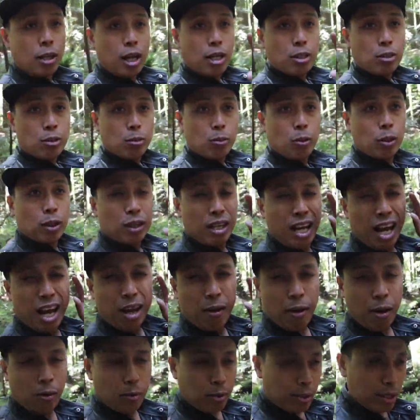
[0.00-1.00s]
that's what
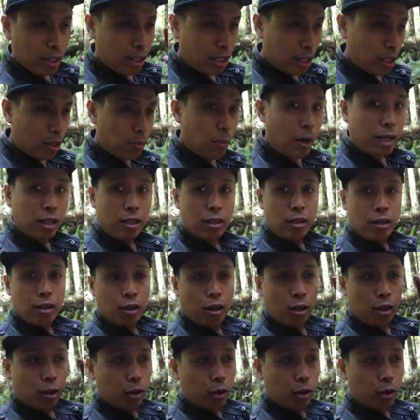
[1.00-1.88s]
I'm still expecting,